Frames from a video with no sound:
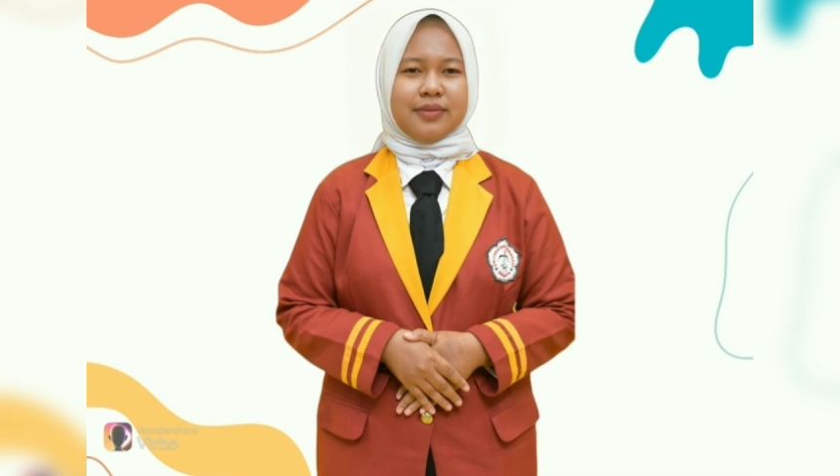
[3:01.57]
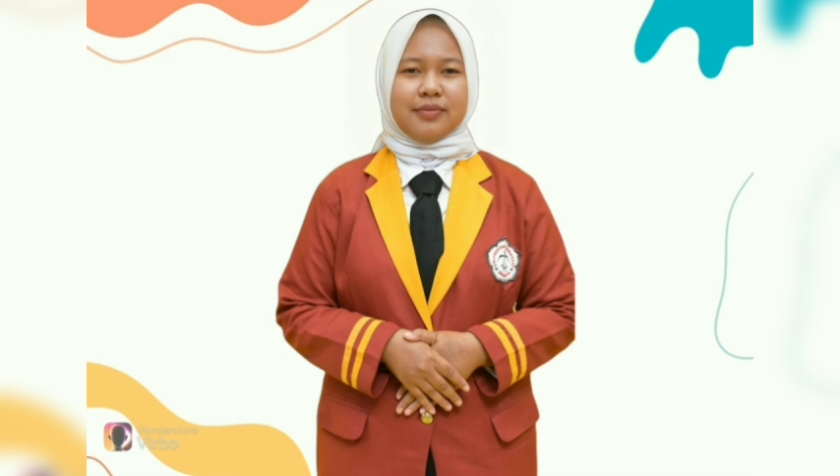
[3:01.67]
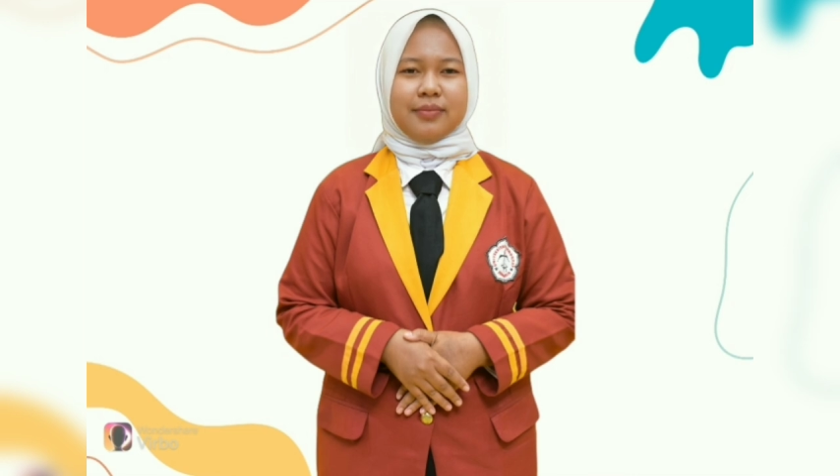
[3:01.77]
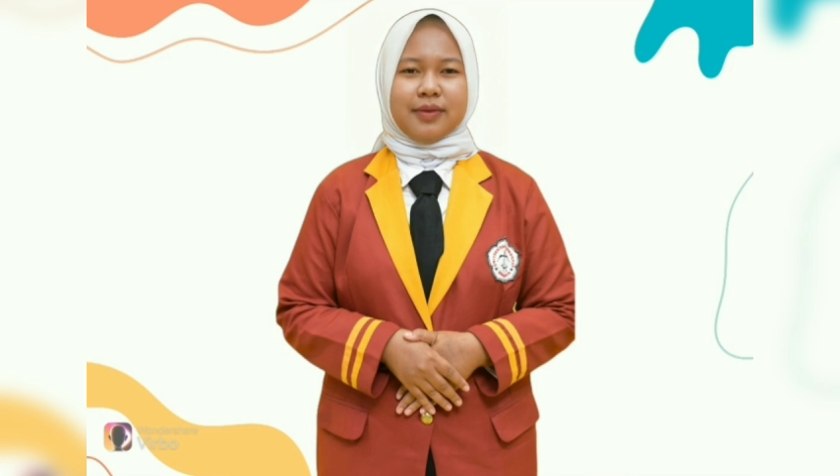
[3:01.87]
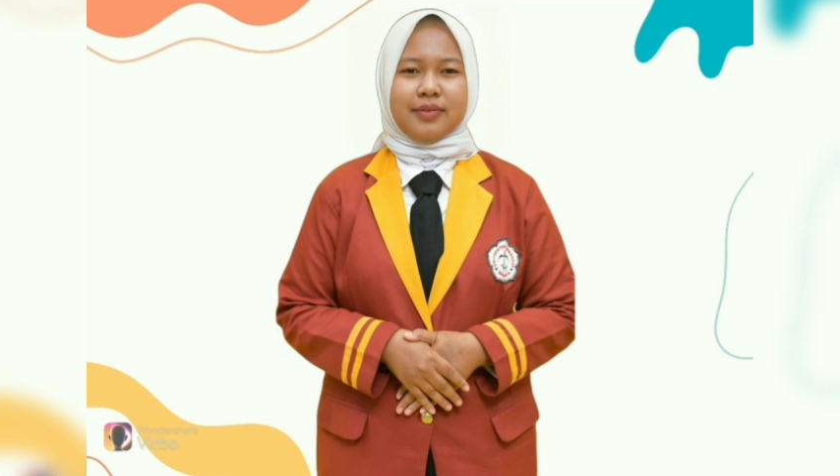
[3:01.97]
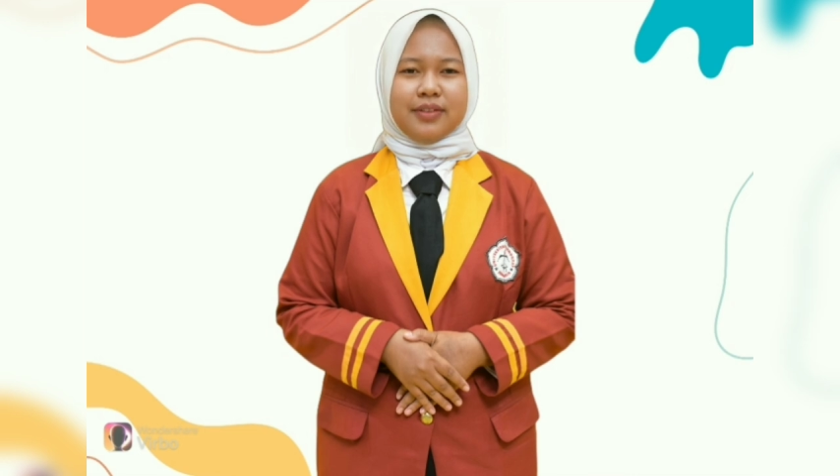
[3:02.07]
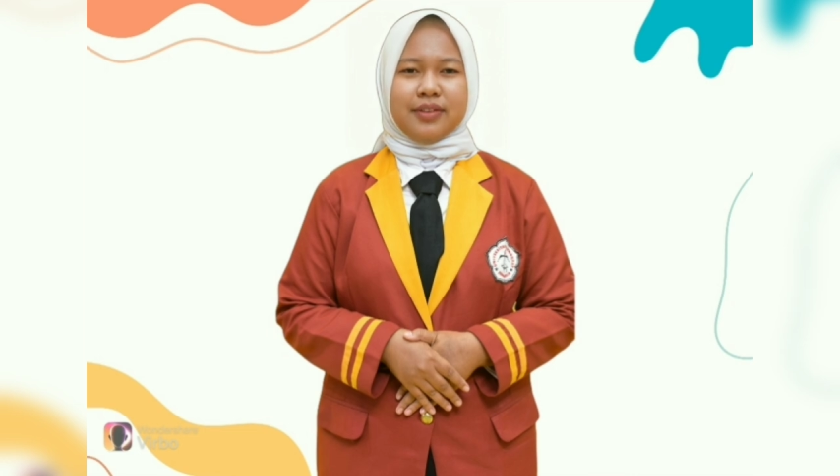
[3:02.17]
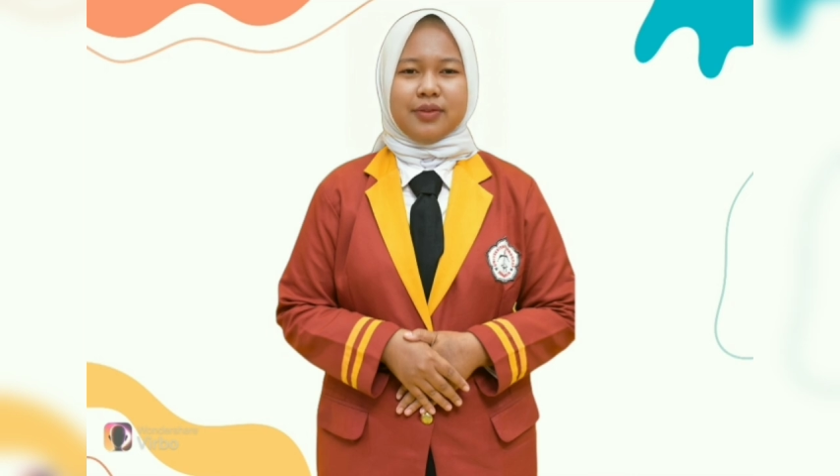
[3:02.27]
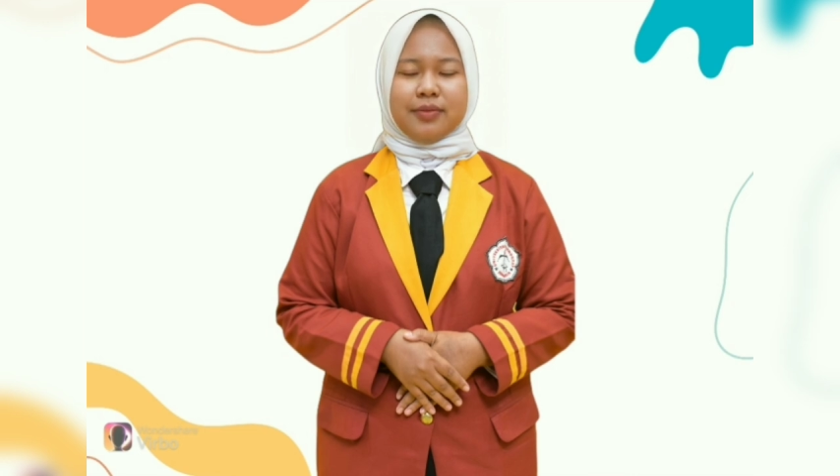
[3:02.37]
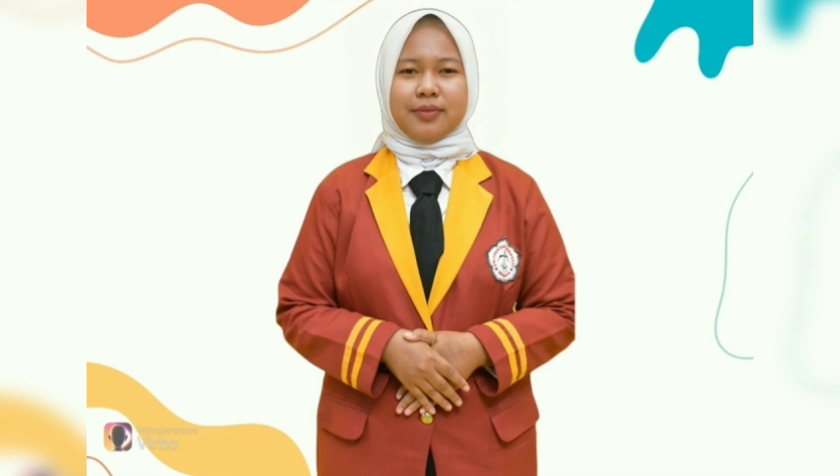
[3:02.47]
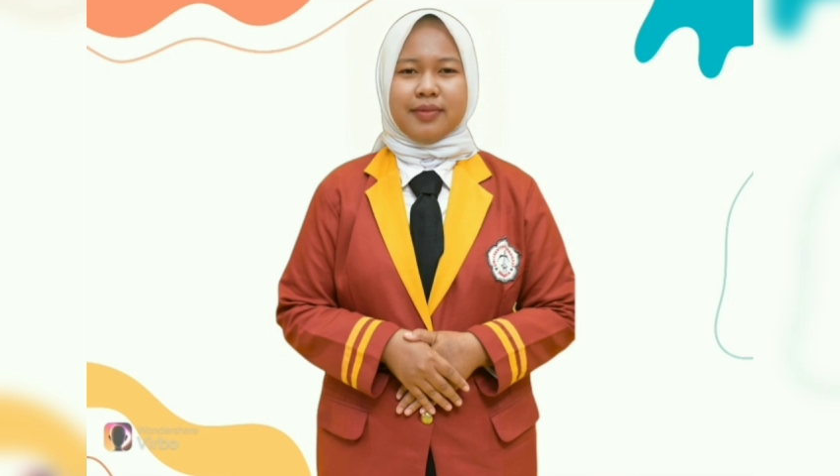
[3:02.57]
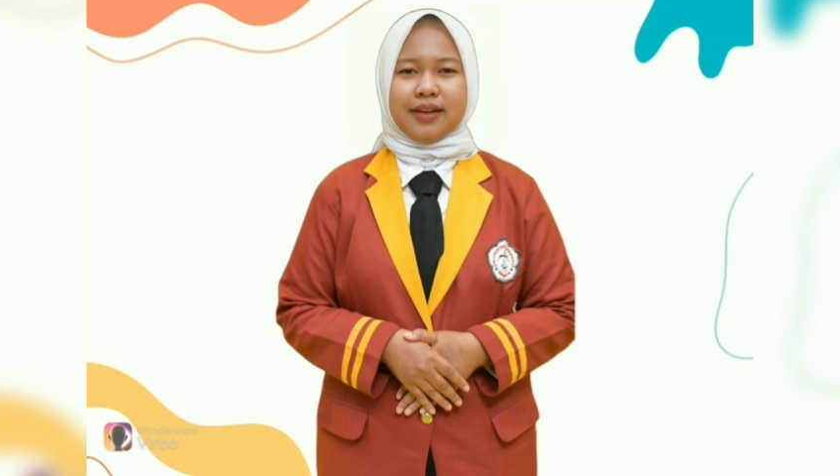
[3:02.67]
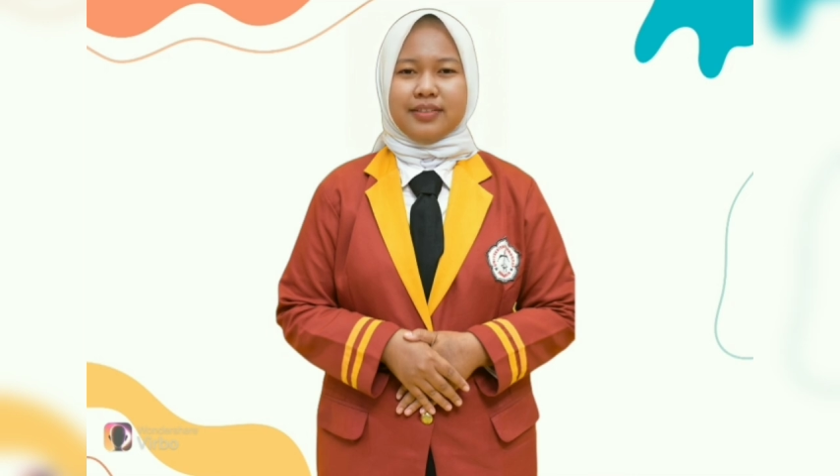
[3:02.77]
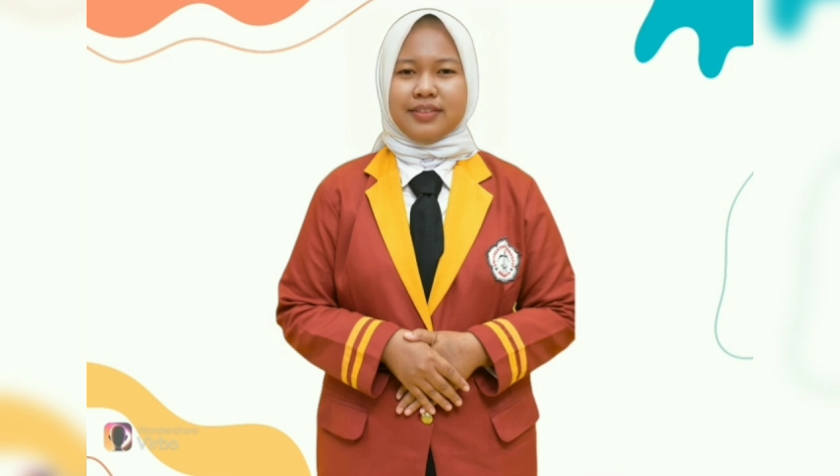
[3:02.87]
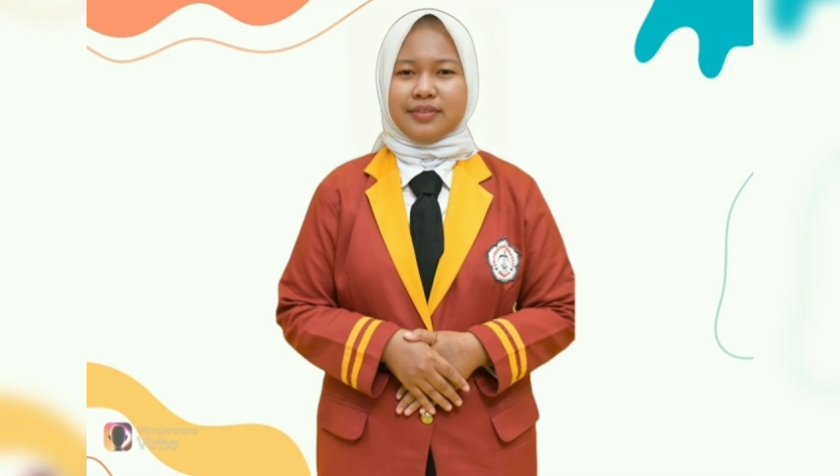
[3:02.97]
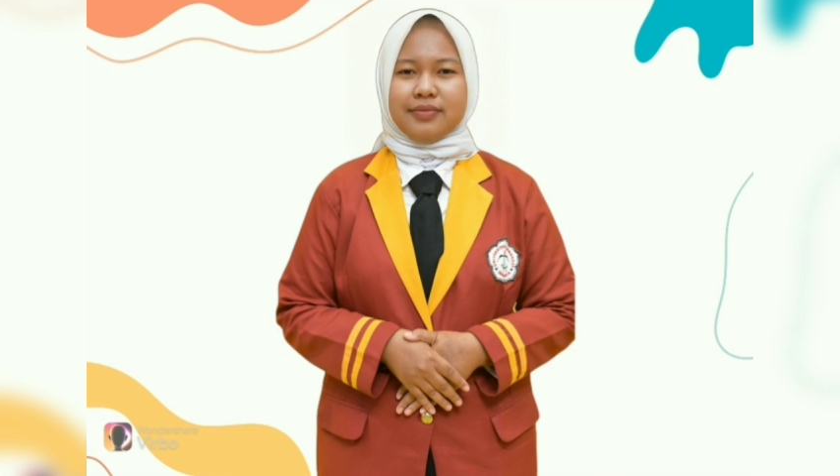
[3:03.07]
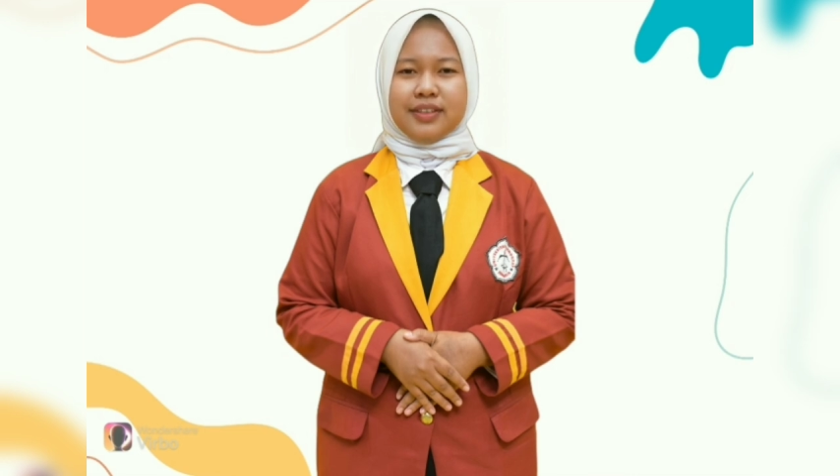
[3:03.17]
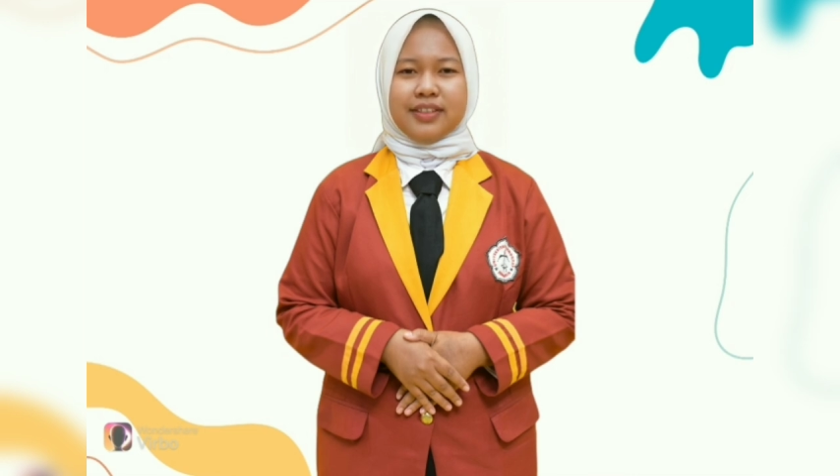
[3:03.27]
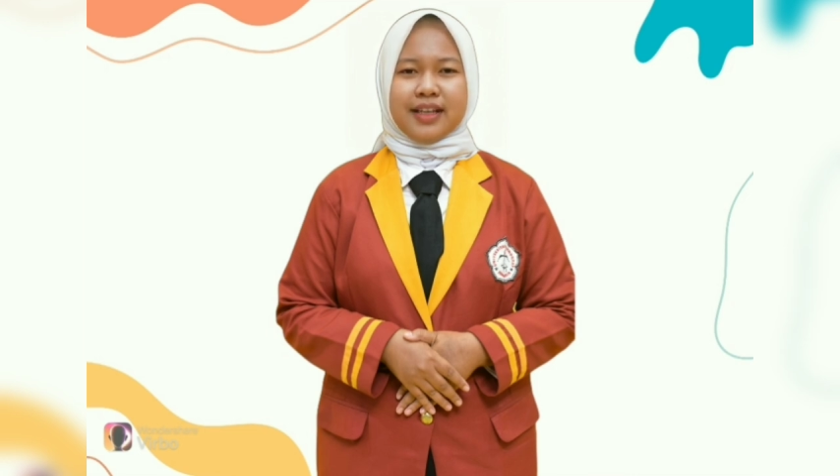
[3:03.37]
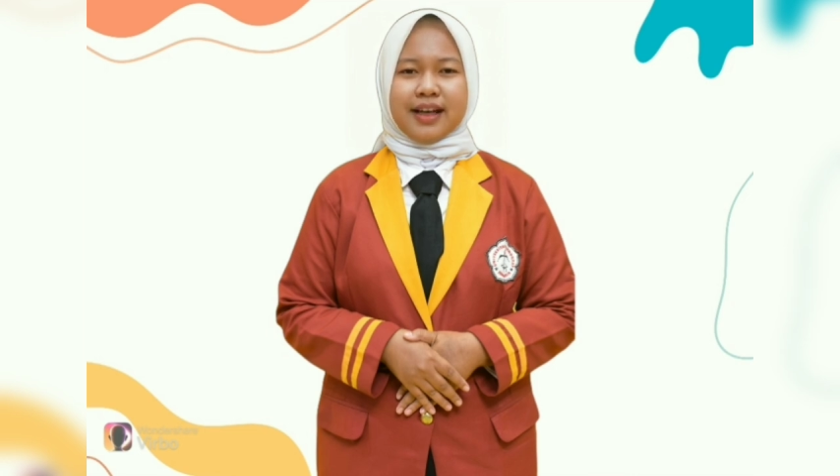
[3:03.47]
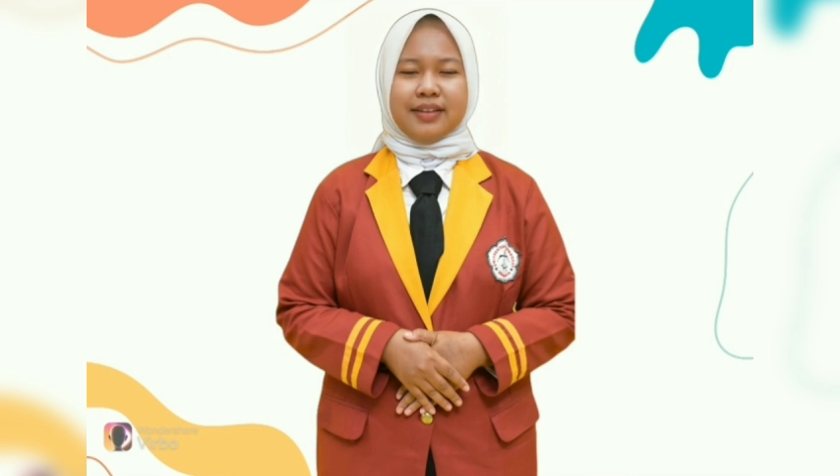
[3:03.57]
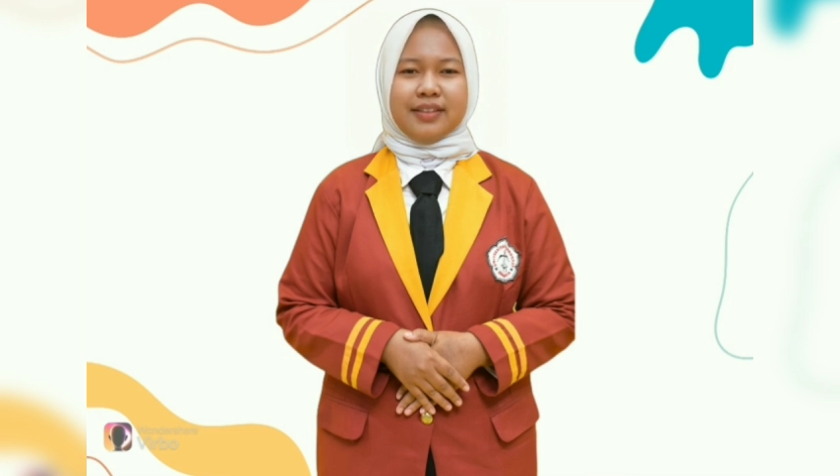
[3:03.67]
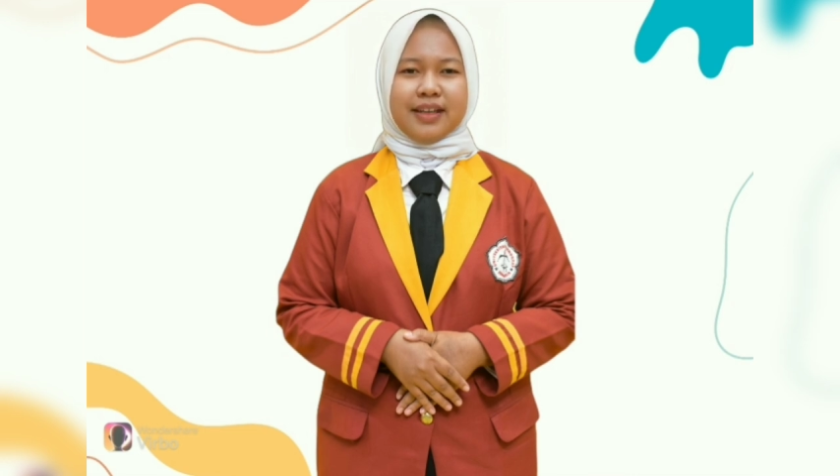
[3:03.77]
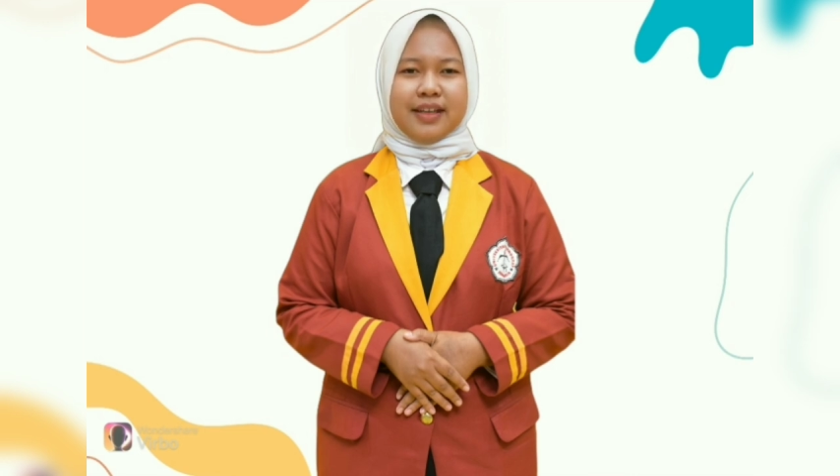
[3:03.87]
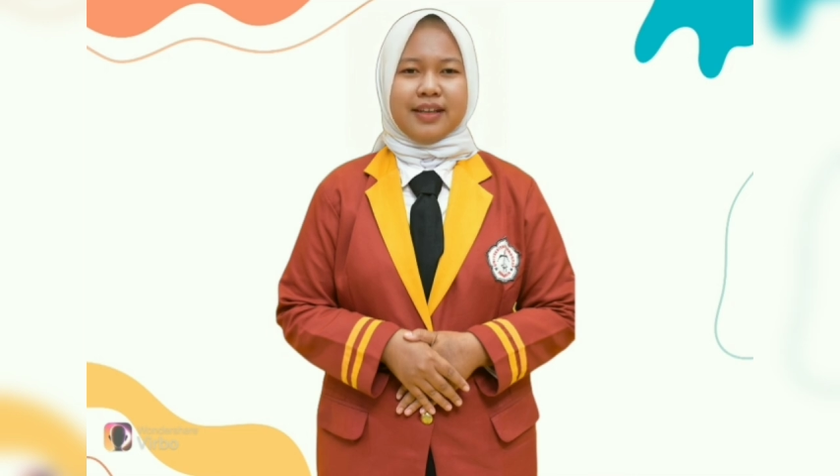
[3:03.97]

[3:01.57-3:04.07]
Remember the normal balances for each account.